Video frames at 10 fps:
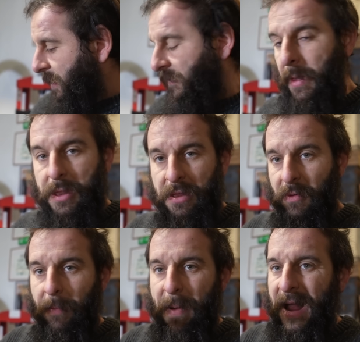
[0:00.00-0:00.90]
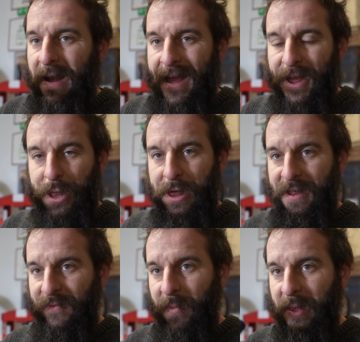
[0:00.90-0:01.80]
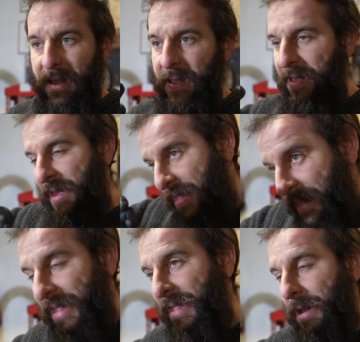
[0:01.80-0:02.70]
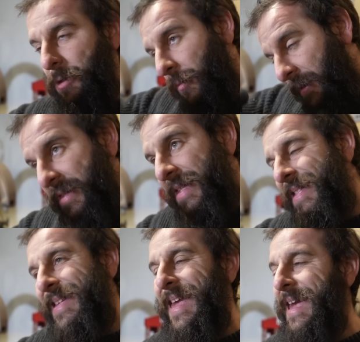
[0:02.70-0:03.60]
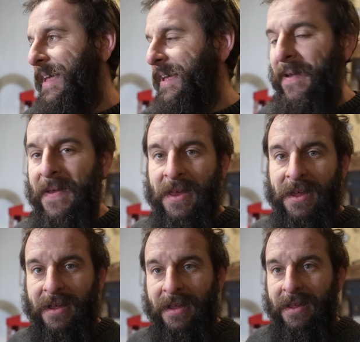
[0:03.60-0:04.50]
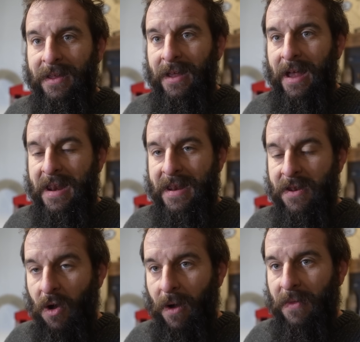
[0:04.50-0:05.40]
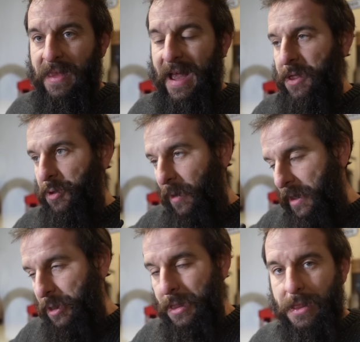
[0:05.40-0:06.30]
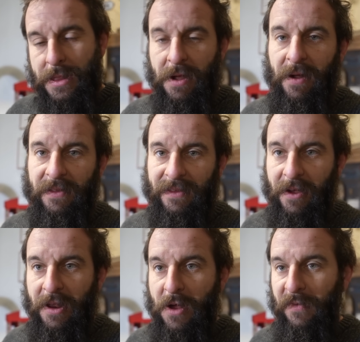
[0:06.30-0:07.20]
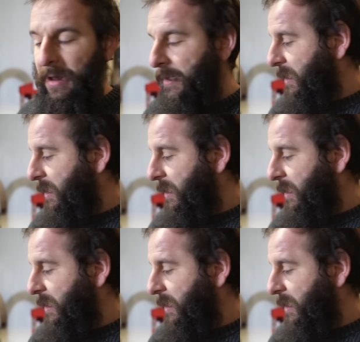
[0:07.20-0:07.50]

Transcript: I think that's just all the backlash from the actual gear and not the actual engine starting to turn over.